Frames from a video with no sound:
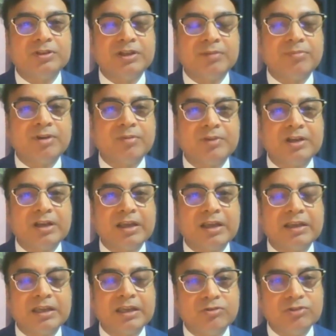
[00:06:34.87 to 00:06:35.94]
development
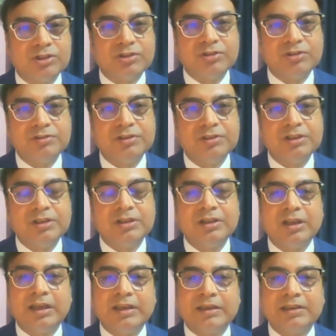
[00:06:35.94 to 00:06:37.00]
like education,
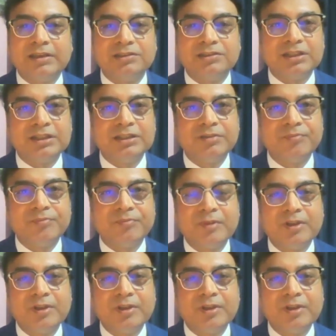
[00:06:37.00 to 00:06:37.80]
like healthcare,